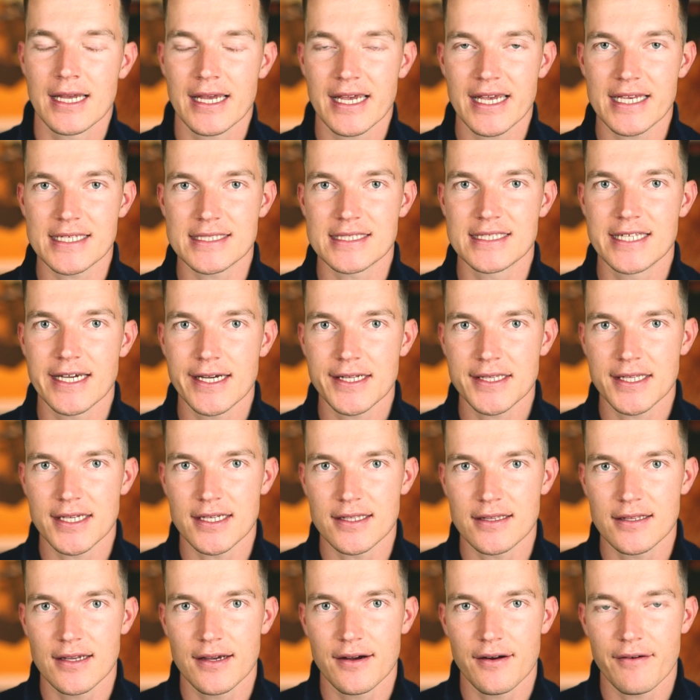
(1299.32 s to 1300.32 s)
has done
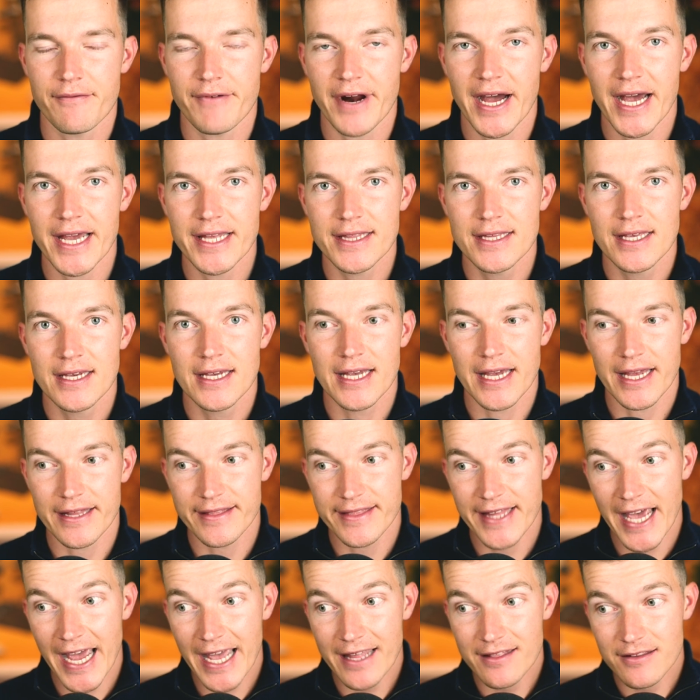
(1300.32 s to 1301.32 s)
it, right? And
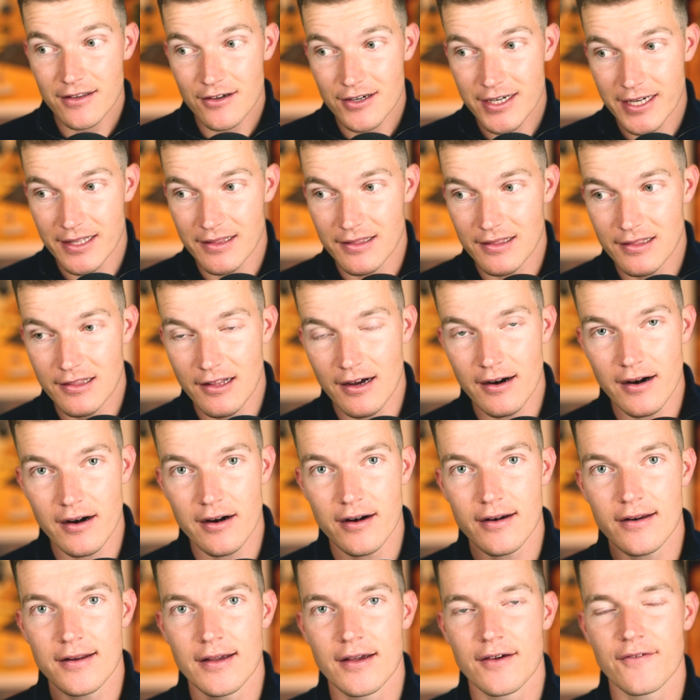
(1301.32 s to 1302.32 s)
then you can
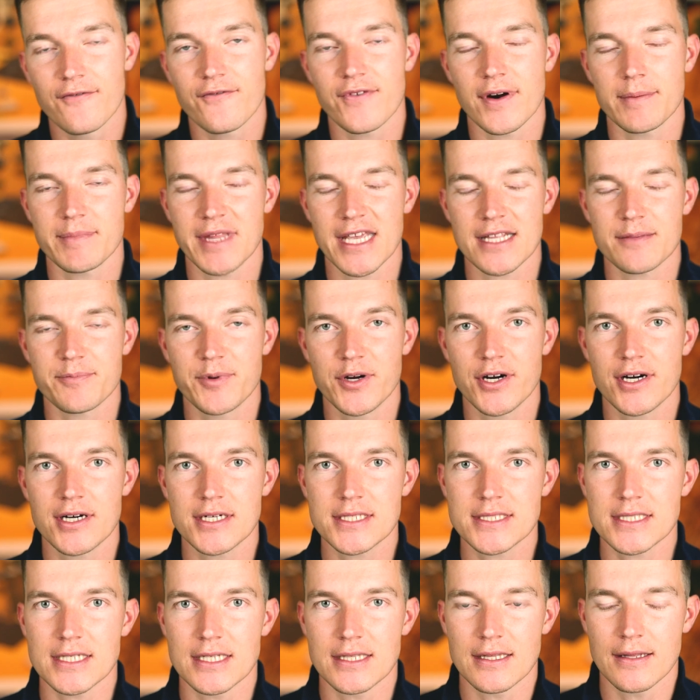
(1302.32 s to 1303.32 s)
learn from that
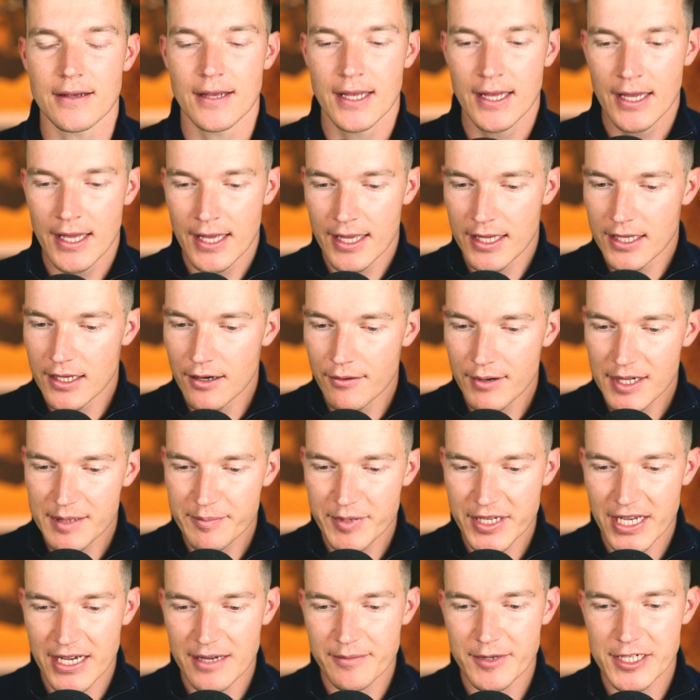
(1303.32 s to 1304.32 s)
person. You will
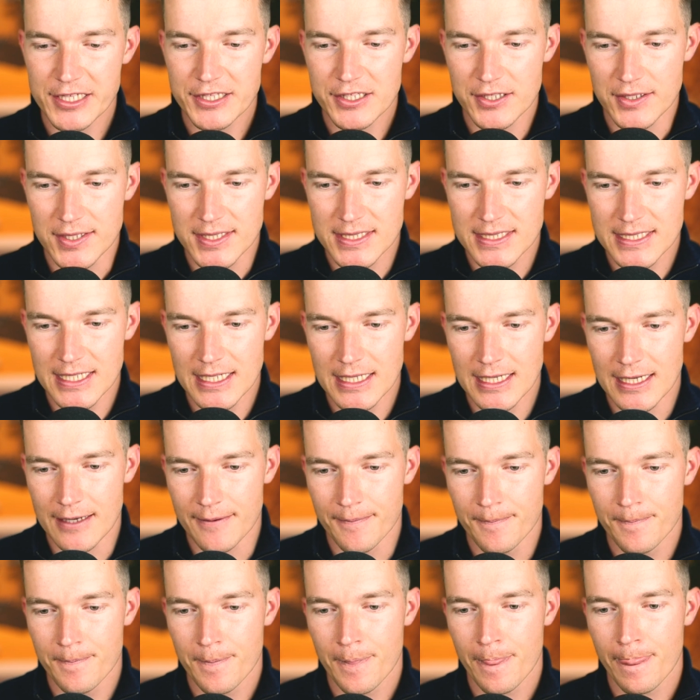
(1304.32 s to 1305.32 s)
be able to see
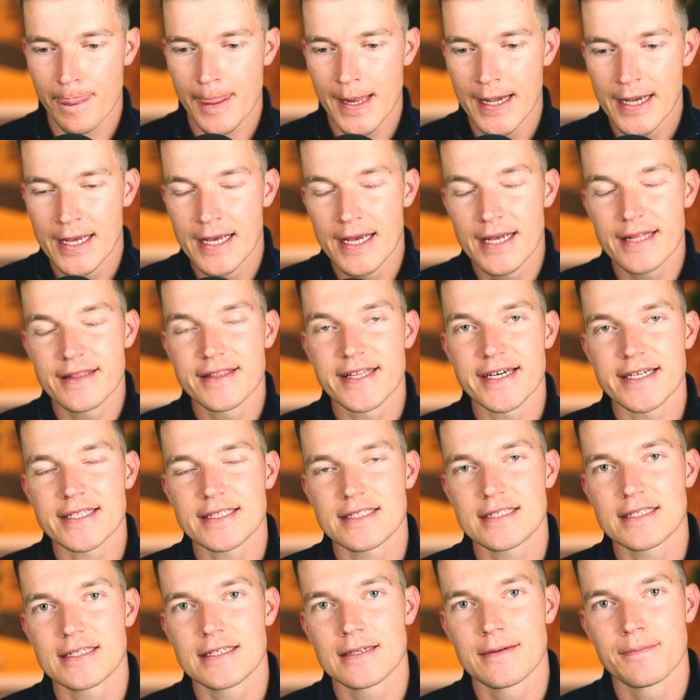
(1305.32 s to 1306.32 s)

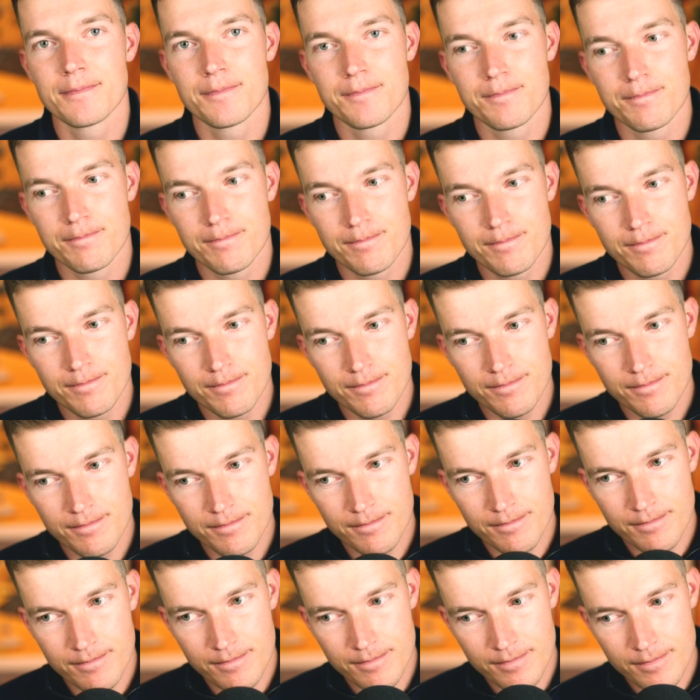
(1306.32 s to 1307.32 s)
that
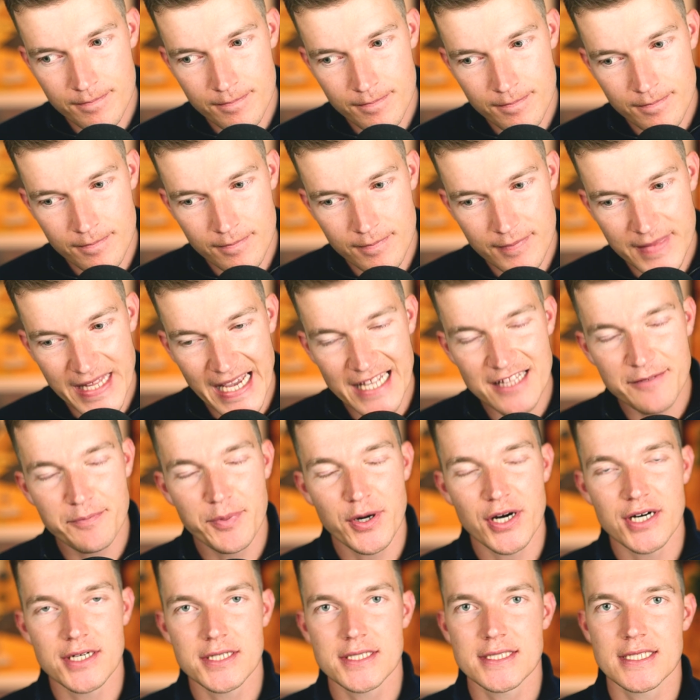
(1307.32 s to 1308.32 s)
that
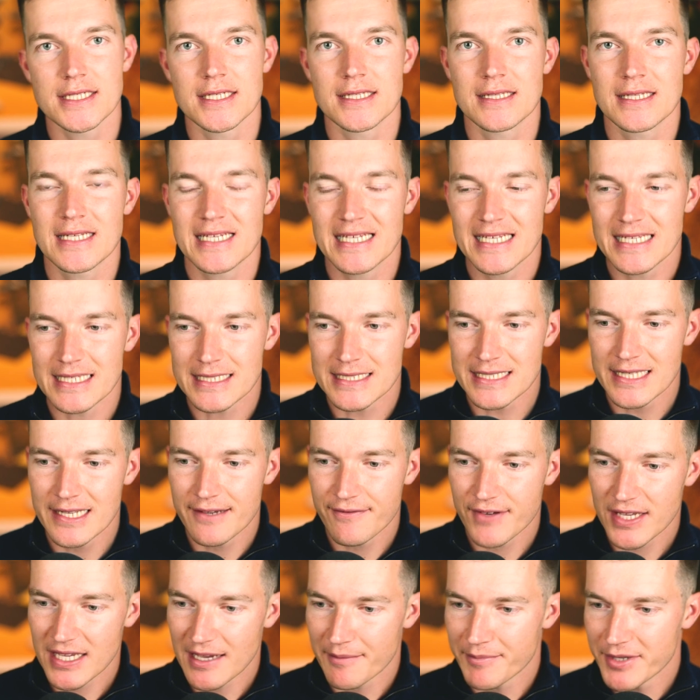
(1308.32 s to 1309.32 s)
person is
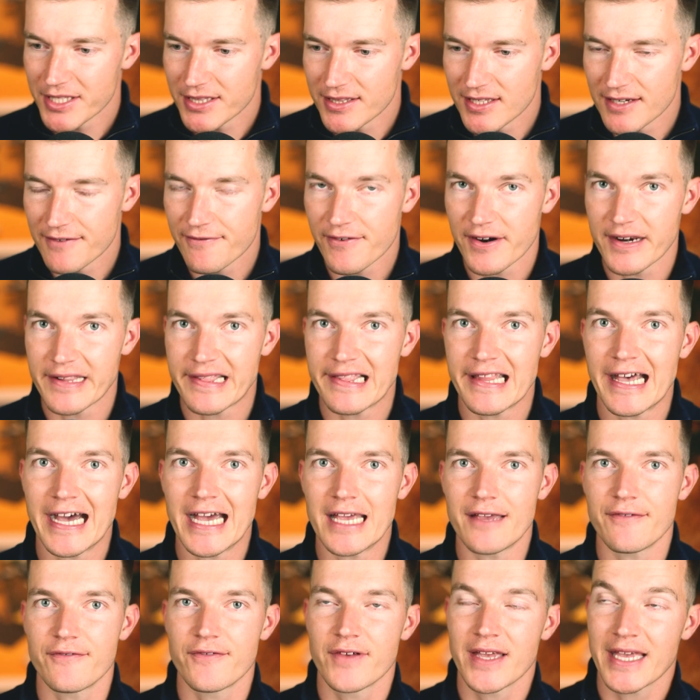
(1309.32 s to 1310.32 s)
living a bit different
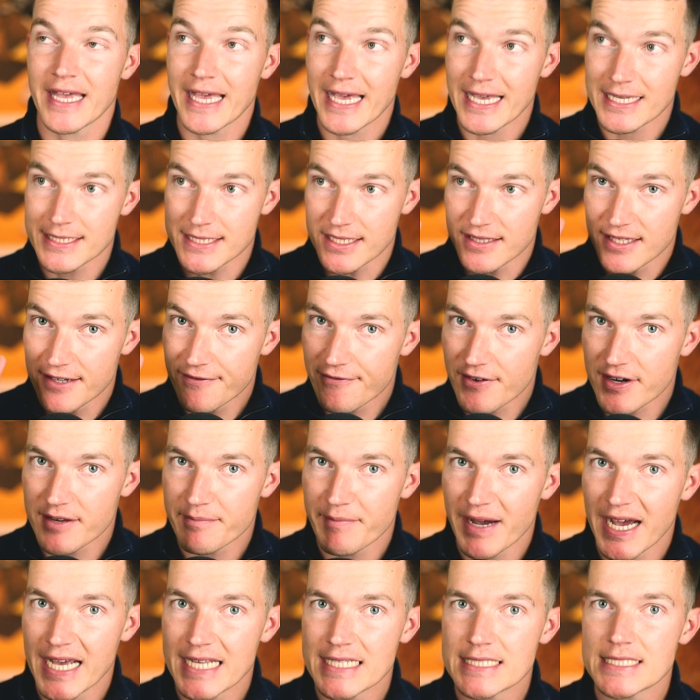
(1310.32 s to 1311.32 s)
life, has a different
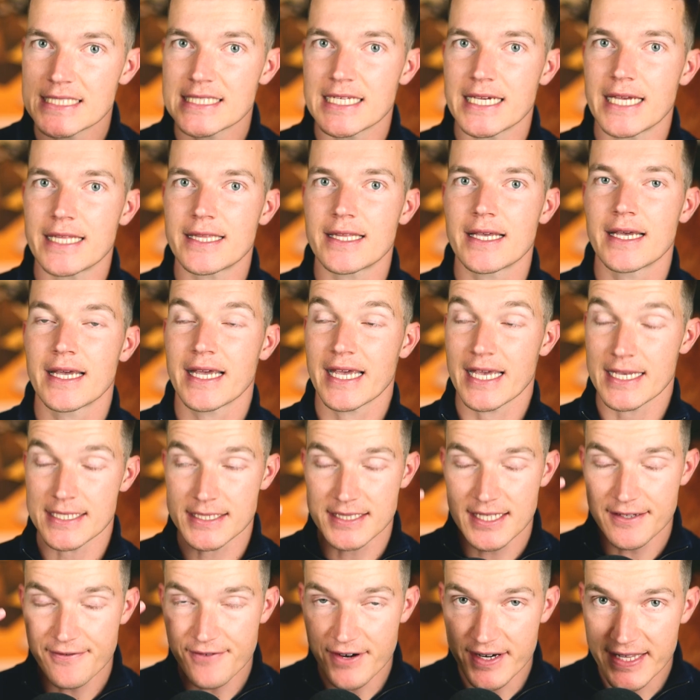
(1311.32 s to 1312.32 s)
mindset, has
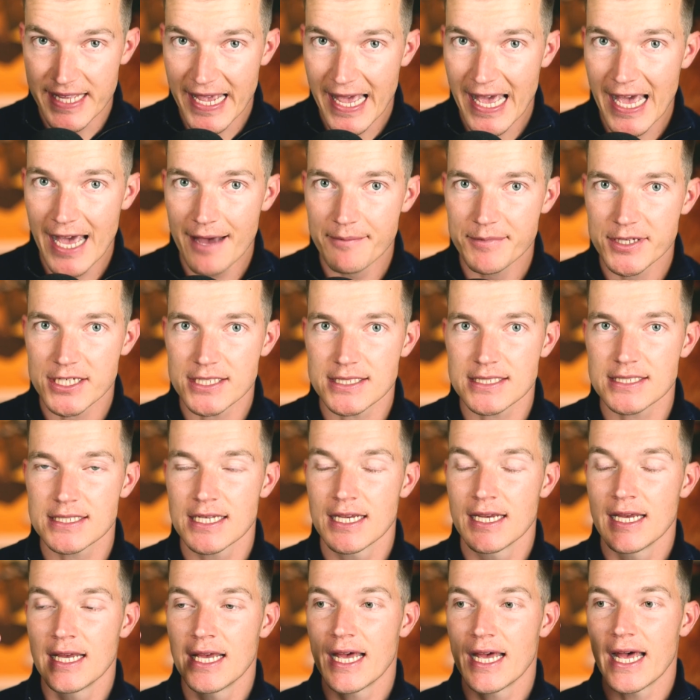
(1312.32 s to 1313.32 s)
different habits,
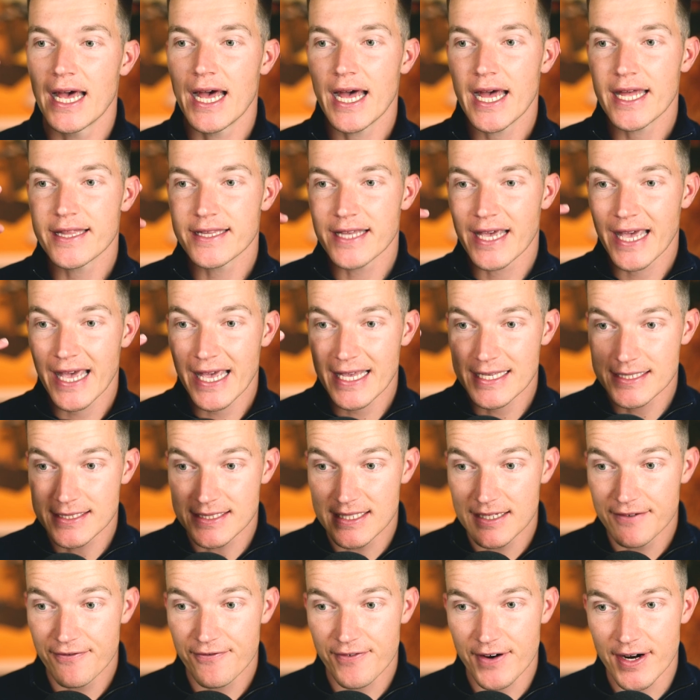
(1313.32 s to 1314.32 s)
and has
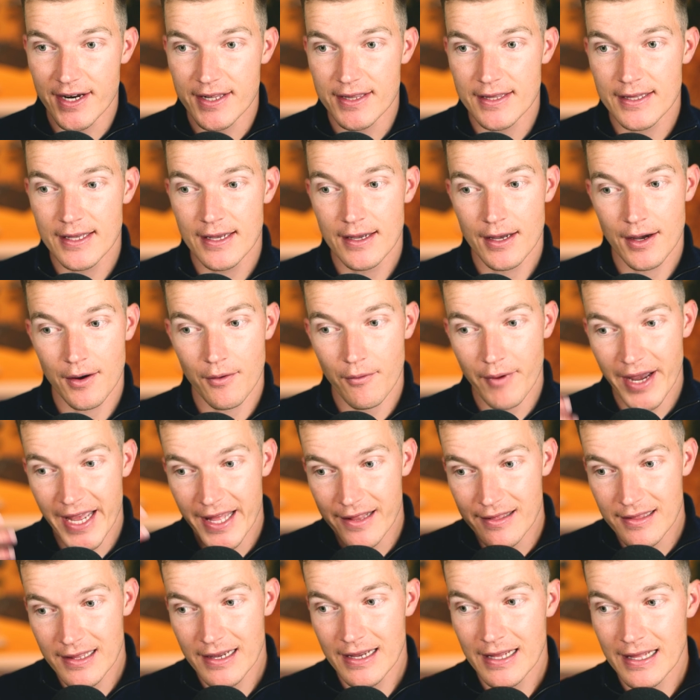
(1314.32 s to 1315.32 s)
different,
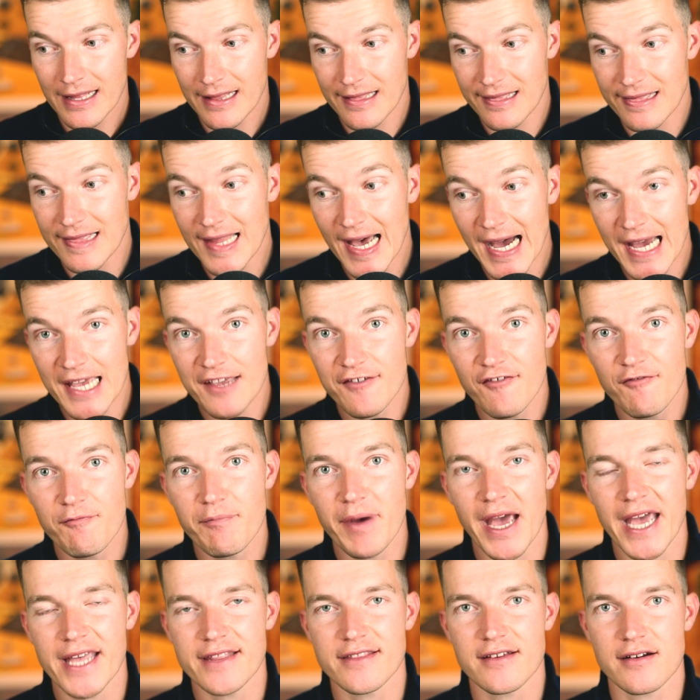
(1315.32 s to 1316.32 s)
well, life
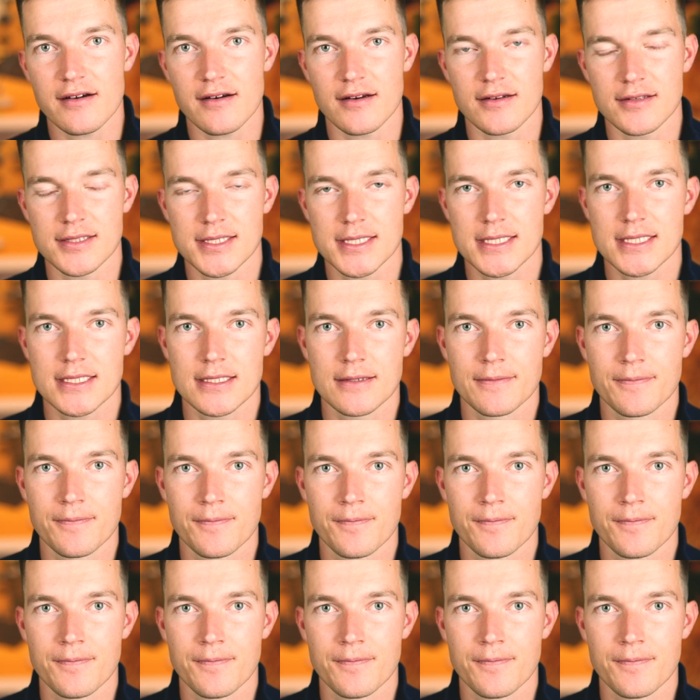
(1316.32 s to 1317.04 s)
patterns.